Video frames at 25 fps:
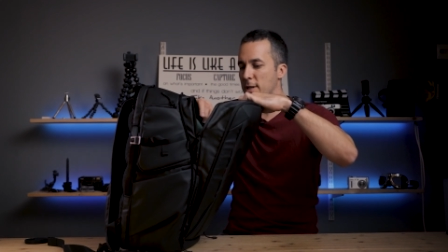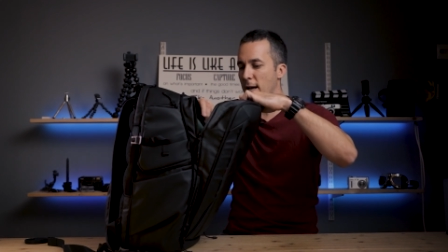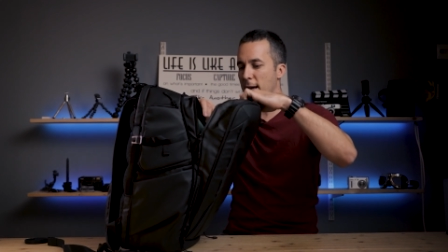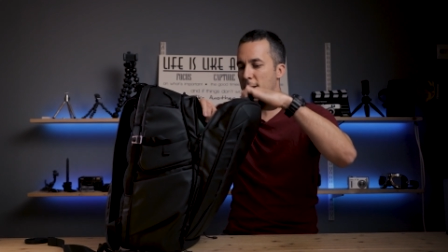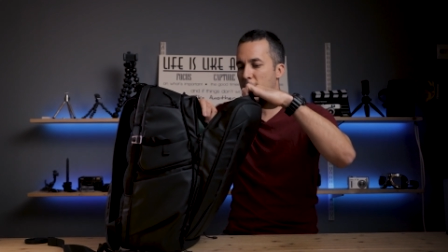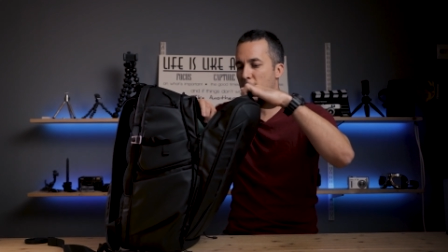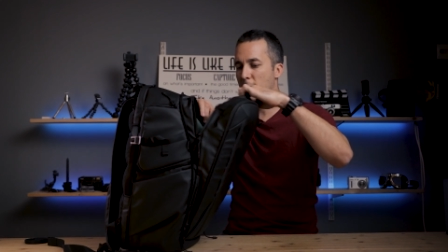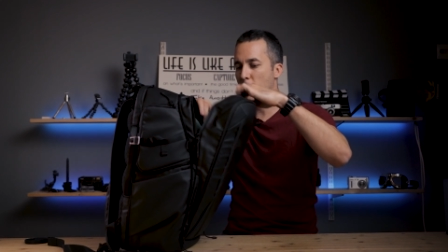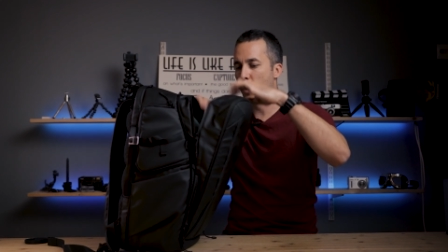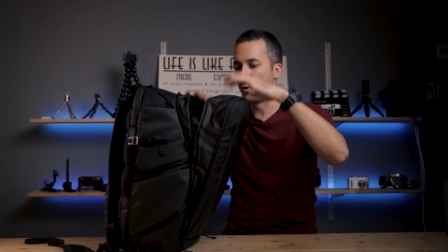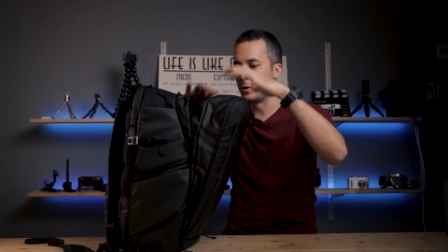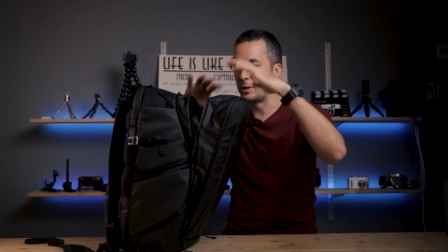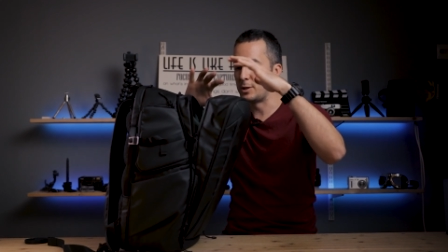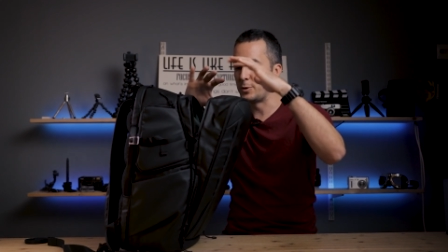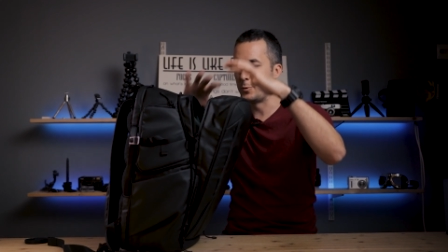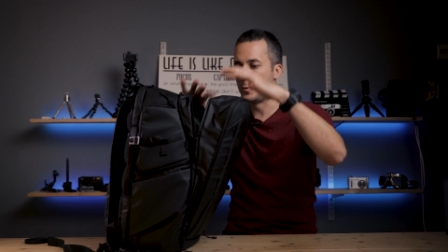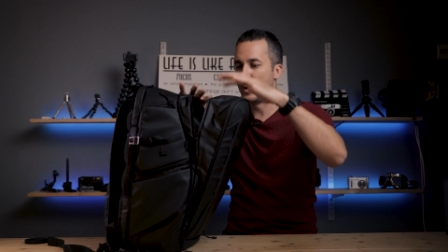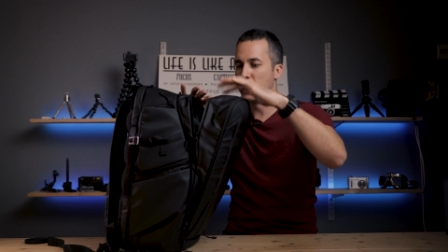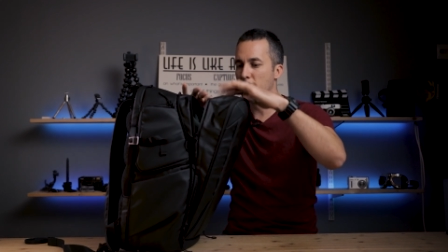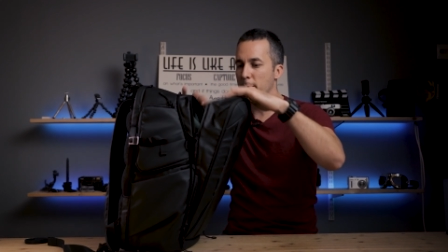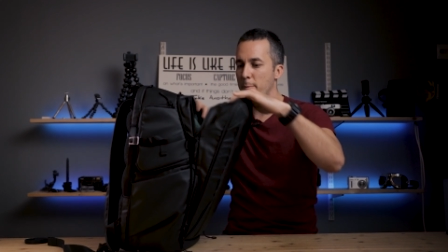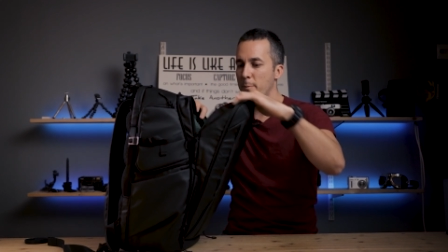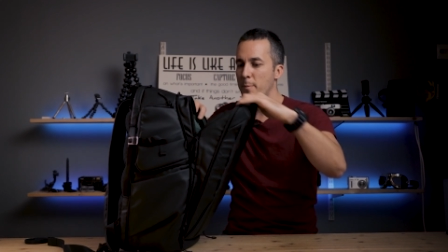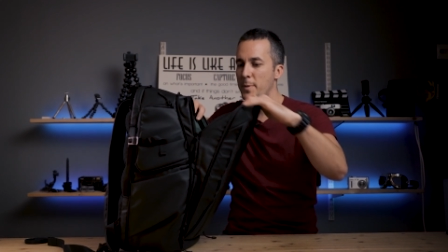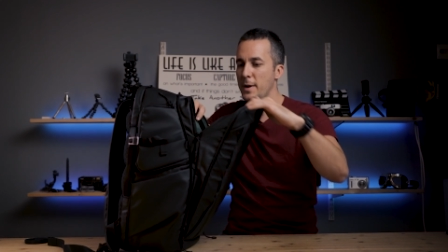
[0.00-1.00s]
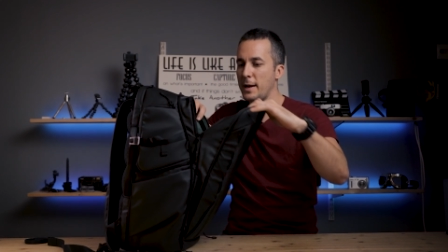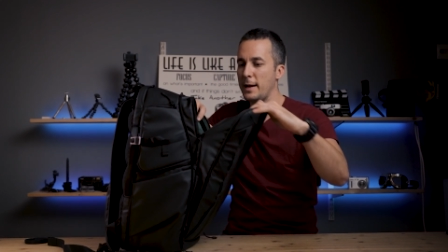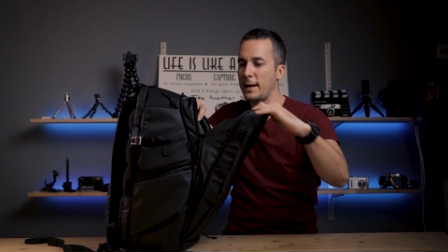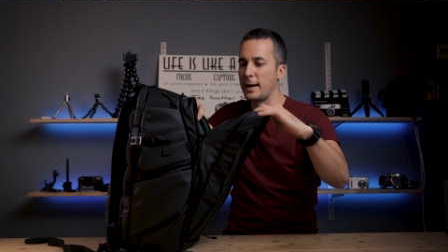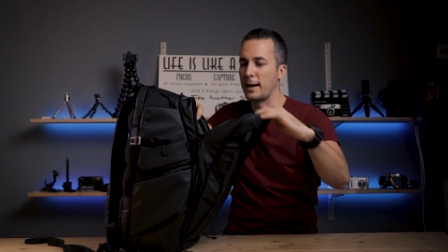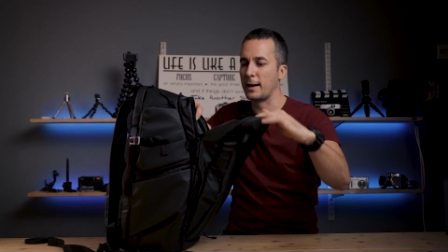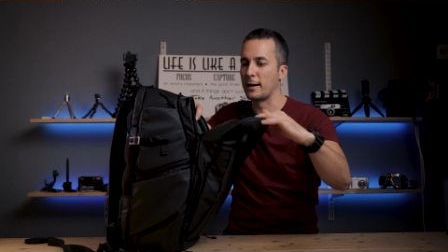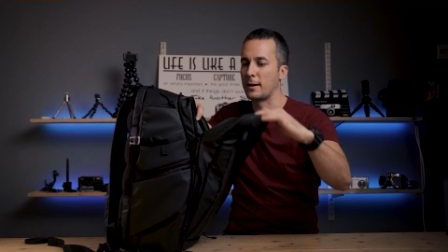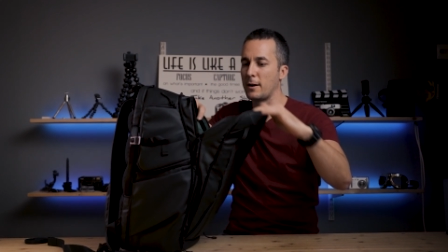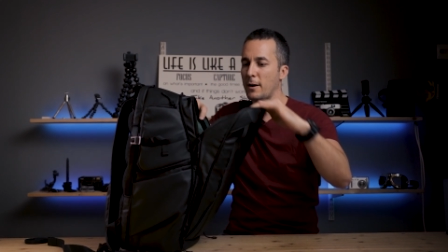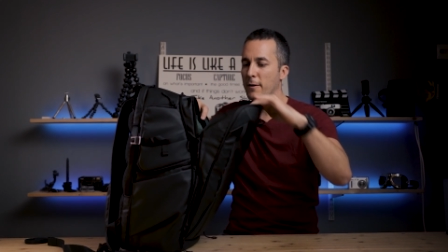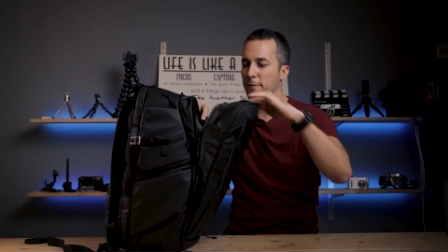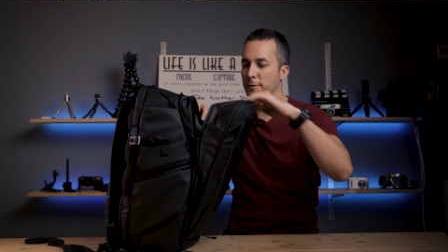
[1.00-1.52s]
I don't know, it's really big
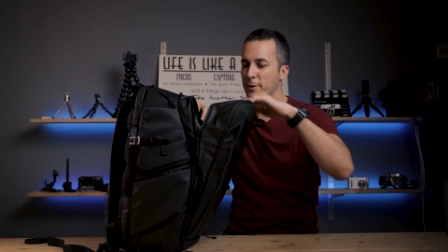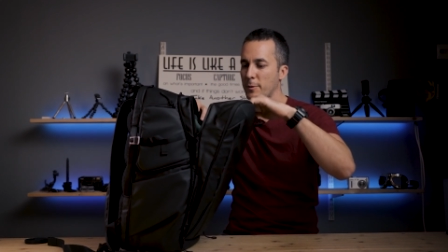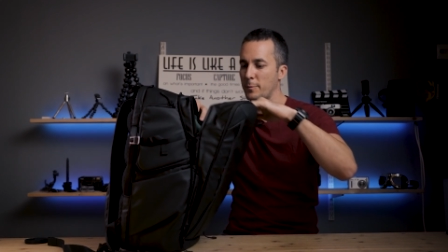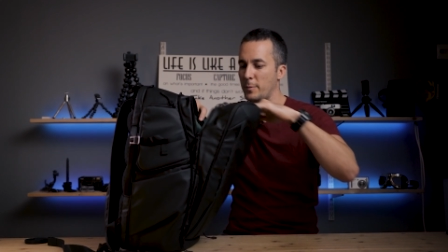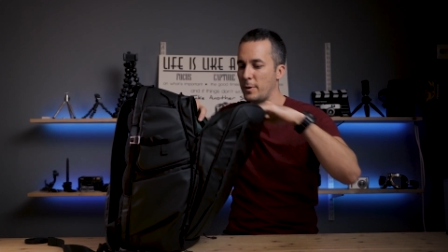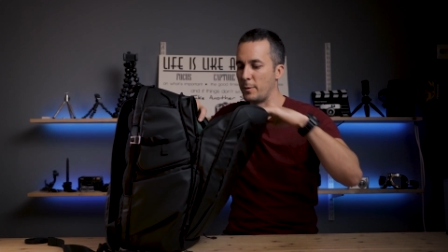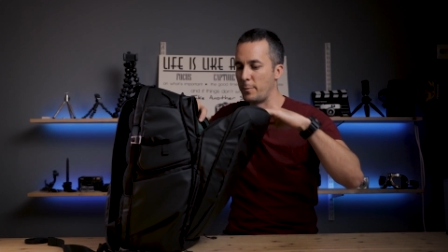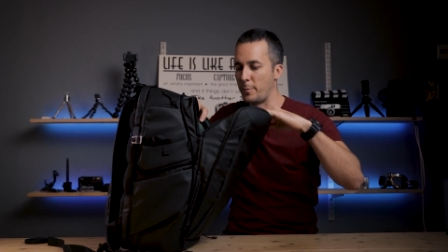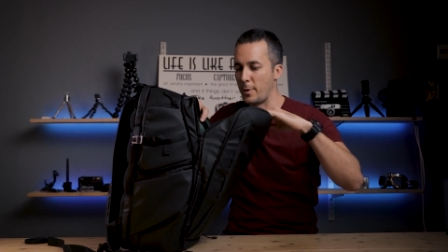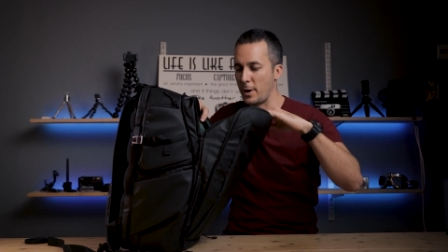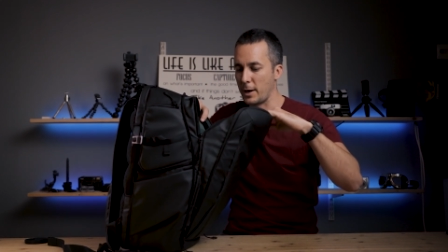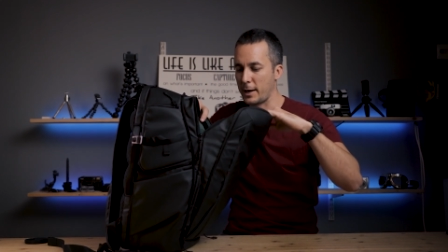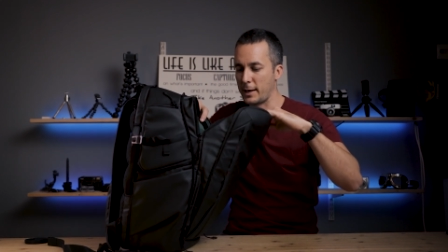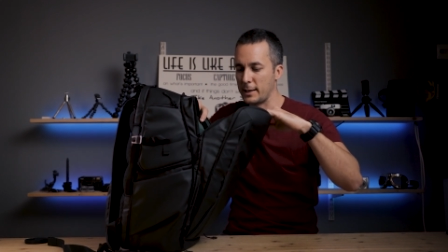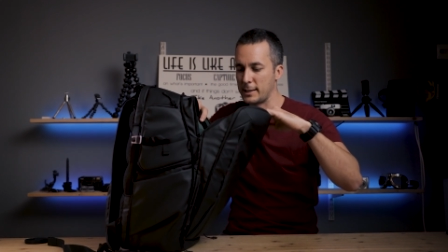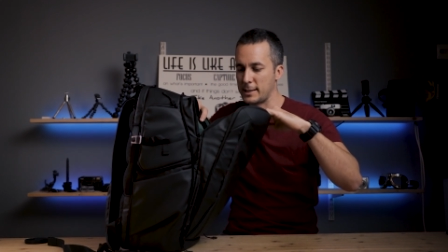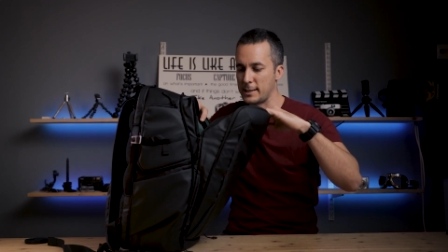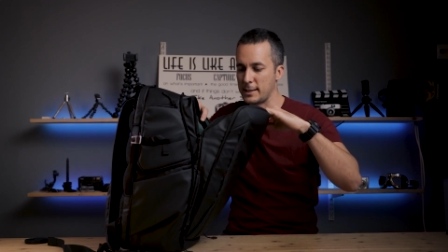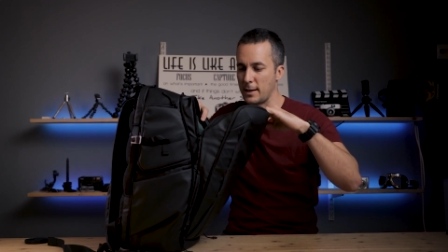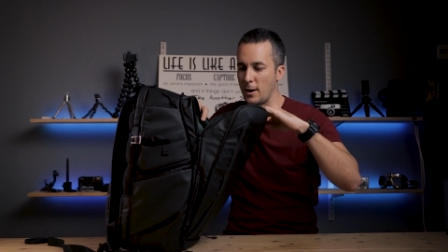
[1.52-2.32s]
and comfortable pocket.